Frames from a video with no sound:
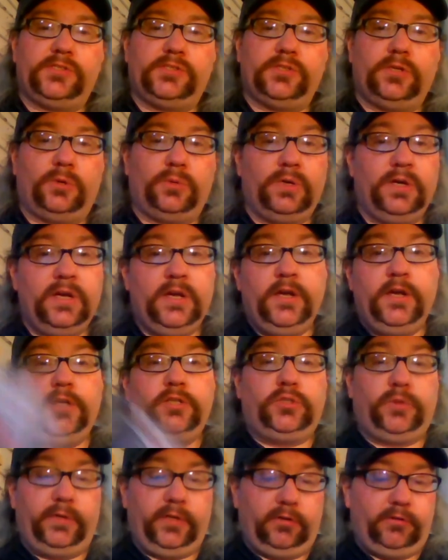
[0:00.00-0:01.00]
So
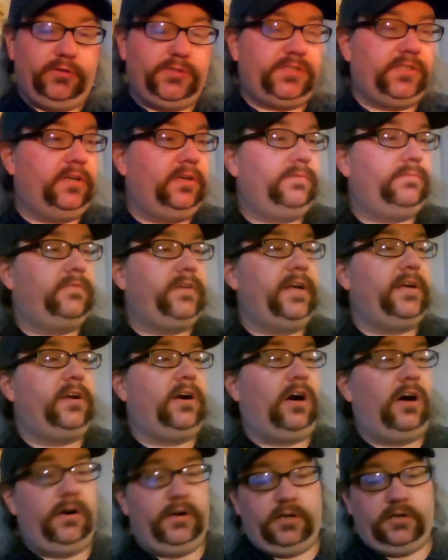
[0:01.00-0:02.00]
Tony LaRussa, great
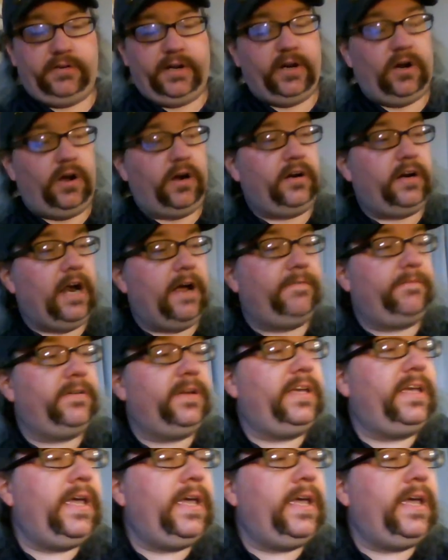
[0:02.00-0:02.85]
card, great autograph.